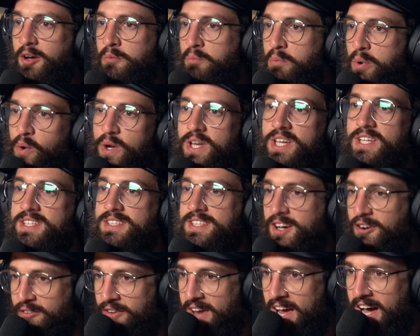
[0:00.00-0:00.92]
put
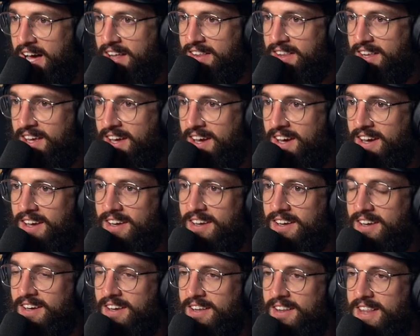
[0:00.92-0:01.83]
yourself out there
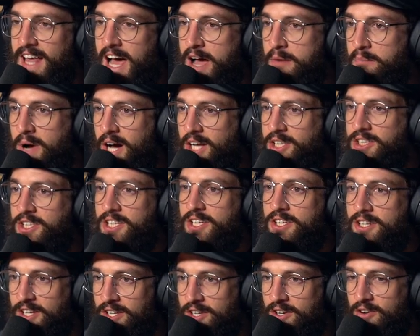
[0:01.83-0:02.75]
that much, and
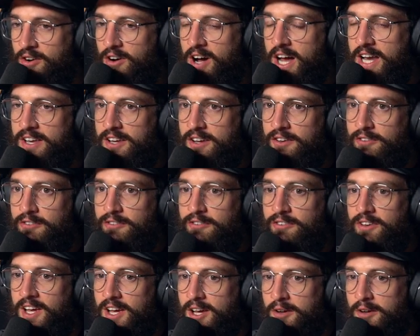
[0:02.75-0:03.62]
you can kind of,